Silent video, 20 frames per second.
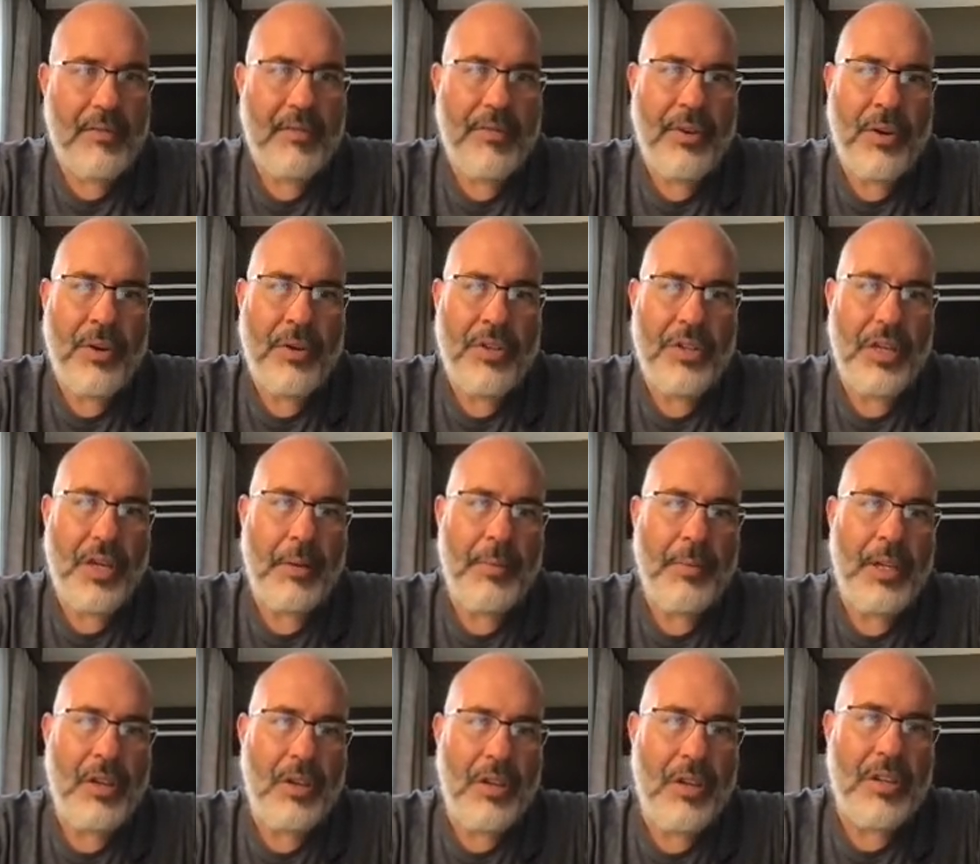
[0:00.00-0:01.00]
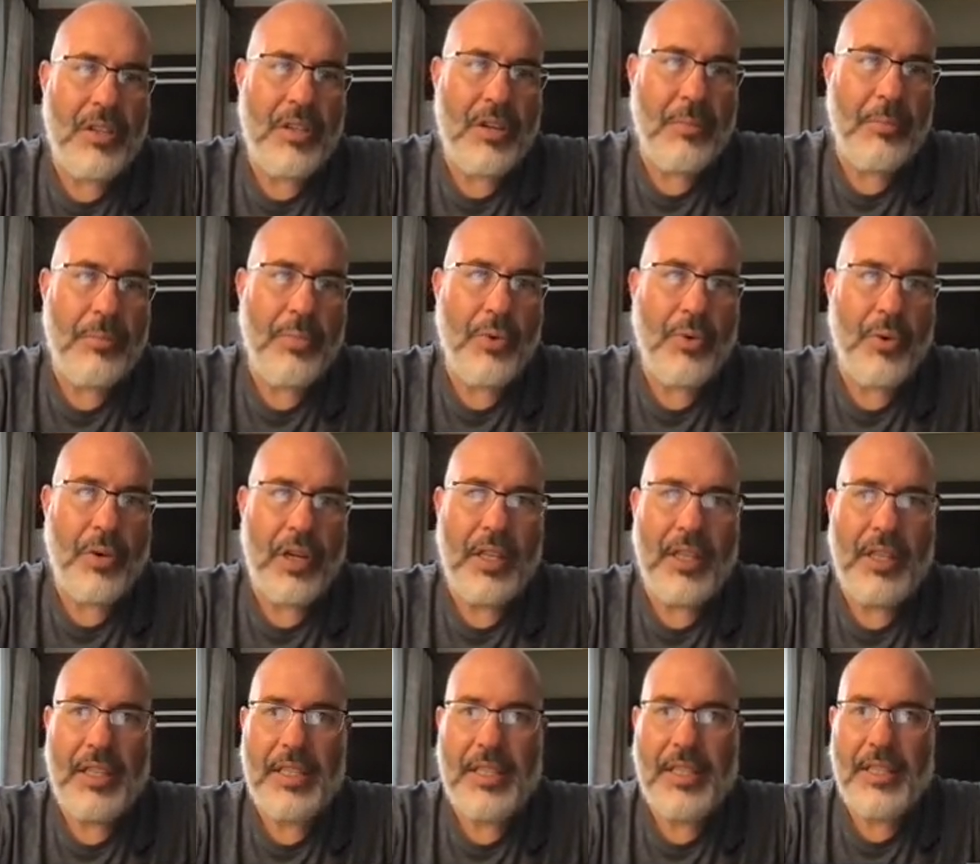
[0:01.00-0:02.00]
Photoshop and you can start pouring these